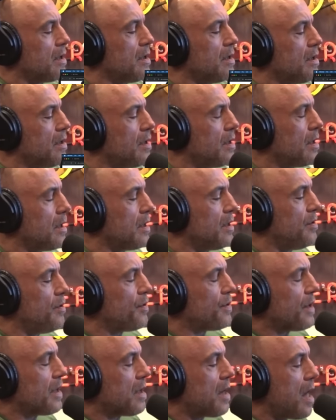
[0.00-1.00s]
Do you
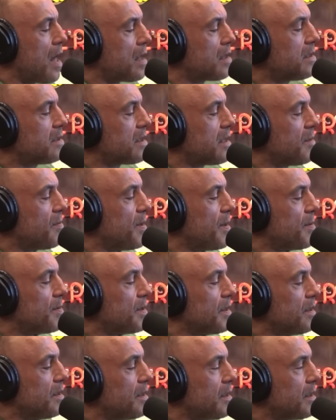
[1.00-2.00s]
think Holly's going to be able
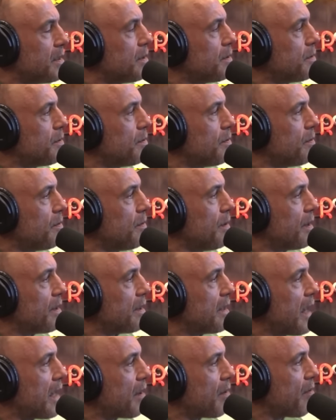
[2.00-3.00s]
to deal with
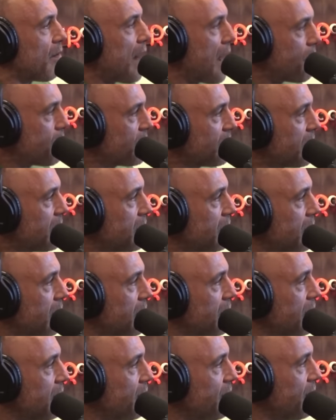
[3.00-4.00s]
that grappling
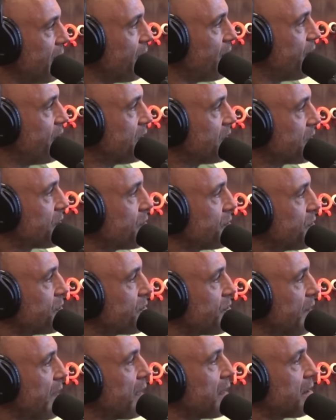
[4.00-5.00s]
and the physical
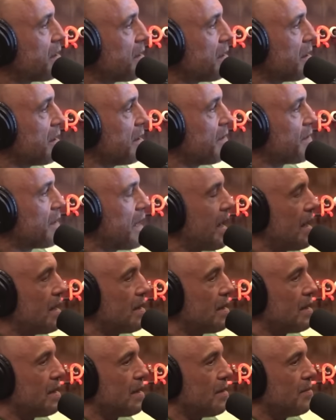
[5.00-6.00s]
strength? Like
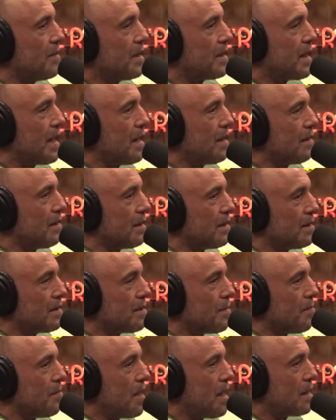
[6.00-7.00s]
Kayla, Kayla is
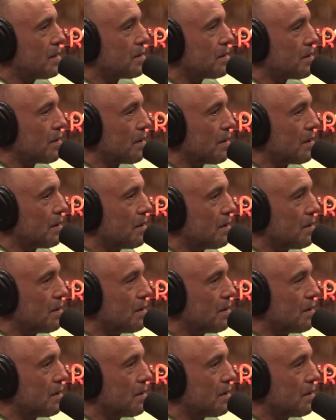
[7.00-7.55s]
a monster.